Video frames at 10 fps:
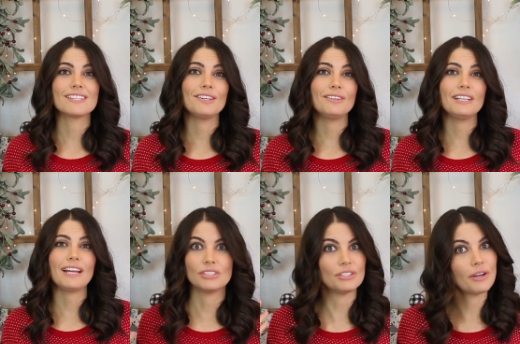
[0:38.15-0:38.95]
that you need,
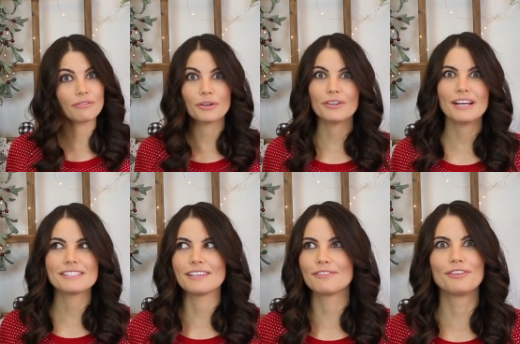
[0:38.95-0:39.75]
then you have royal
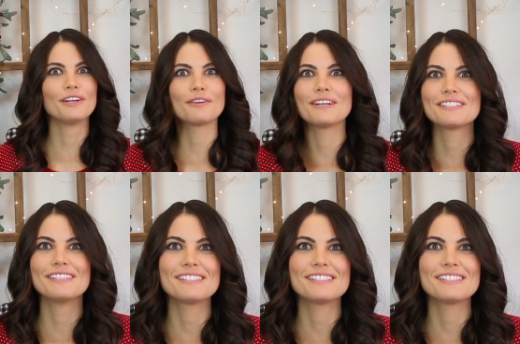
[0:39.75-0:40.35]
icing for the rest of the